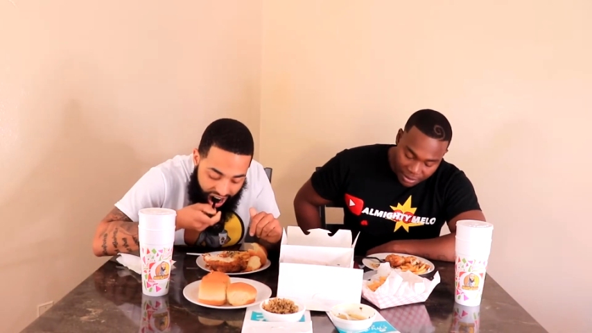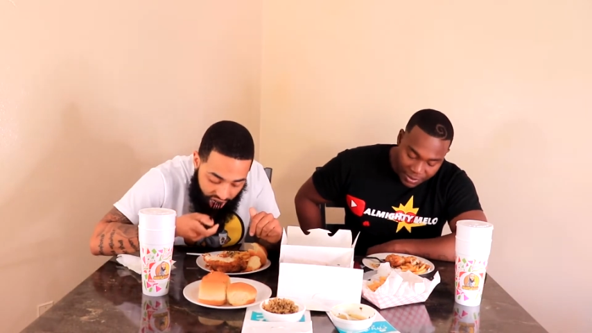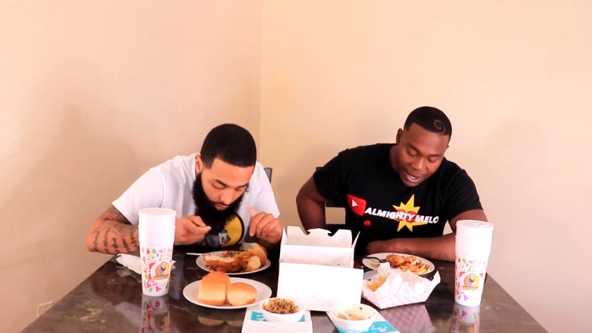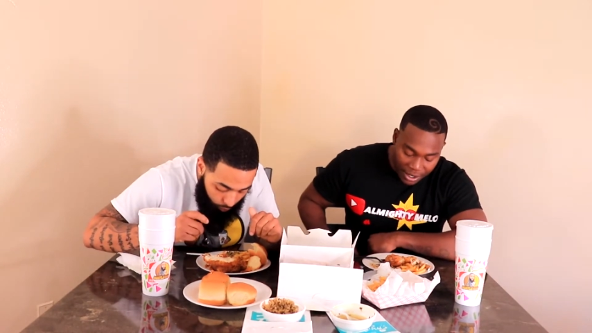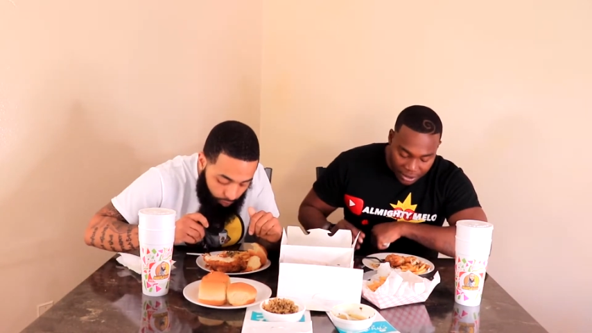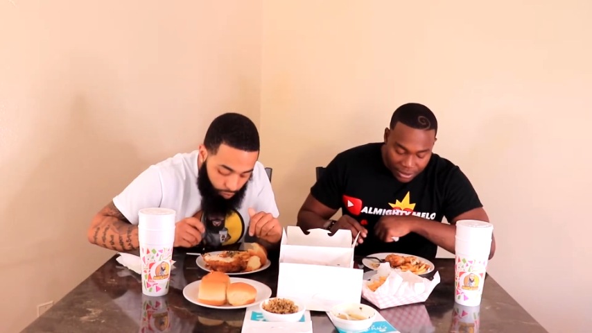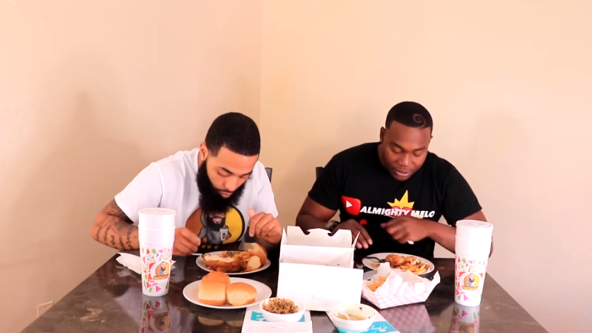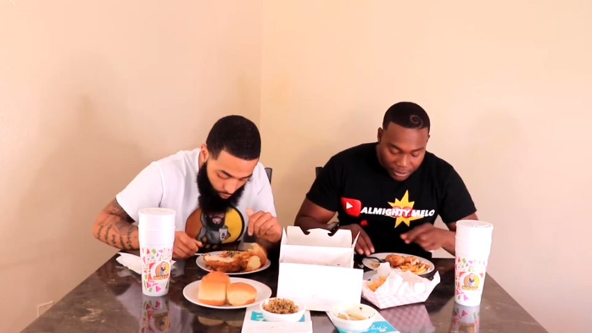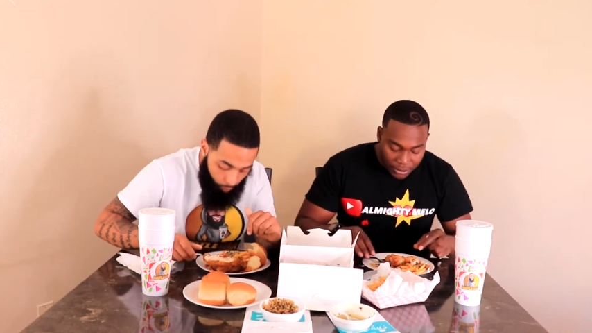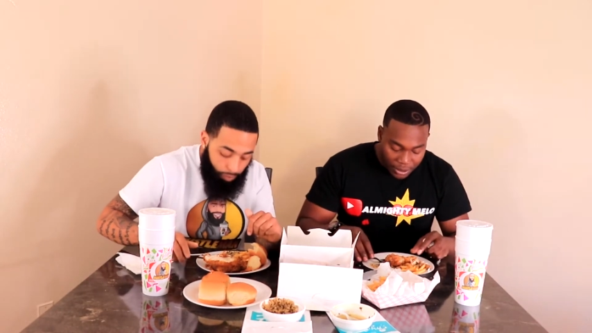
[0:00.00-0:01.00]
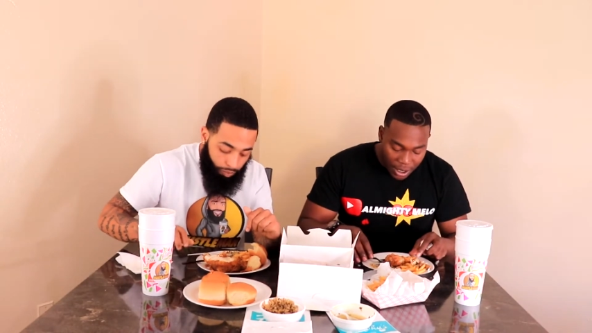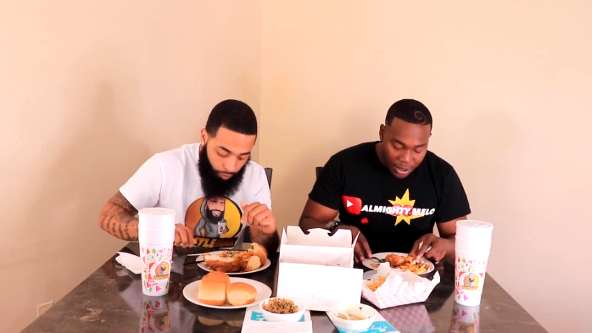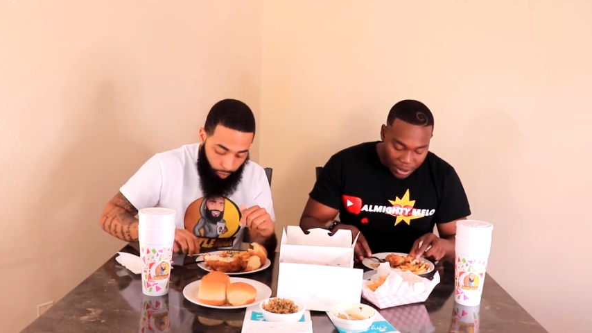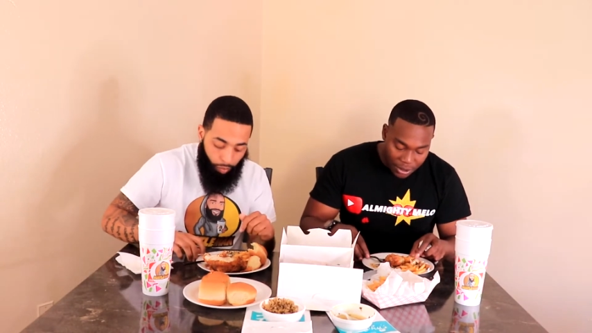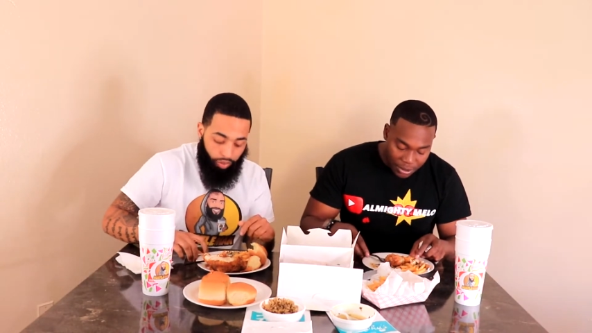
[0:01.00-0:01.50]
Speaker 1: You know
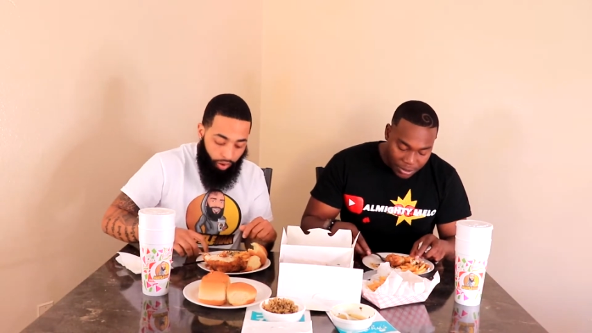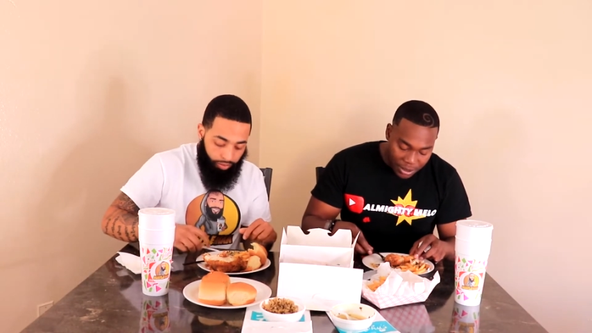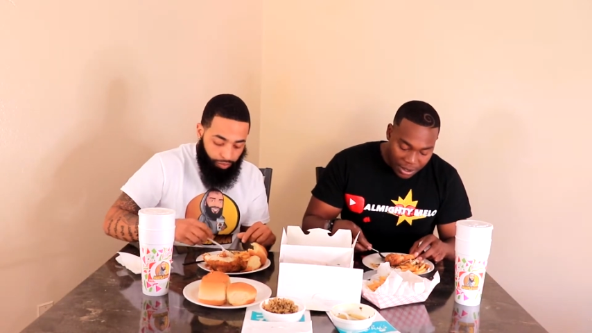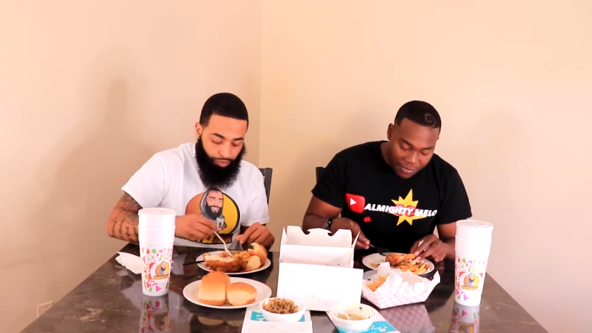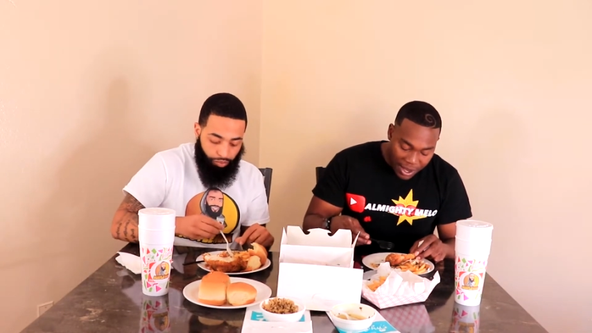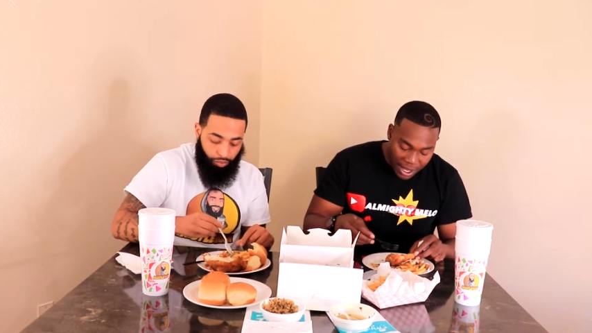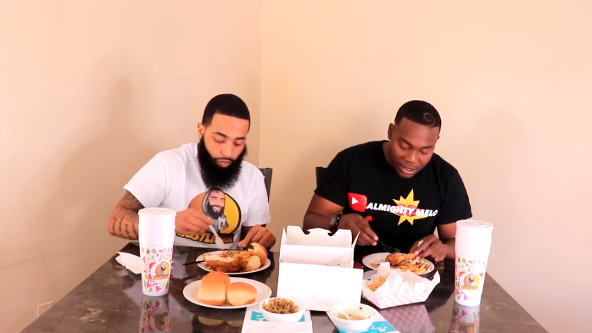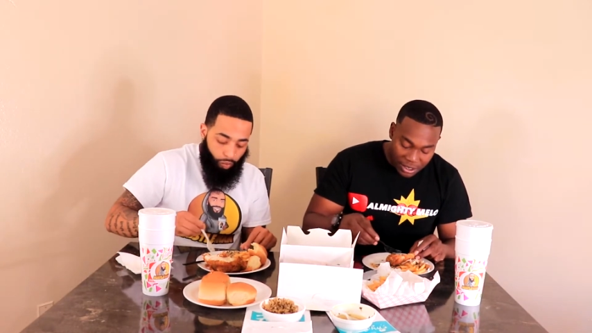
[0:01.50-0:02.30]
what I'm saying? Facts.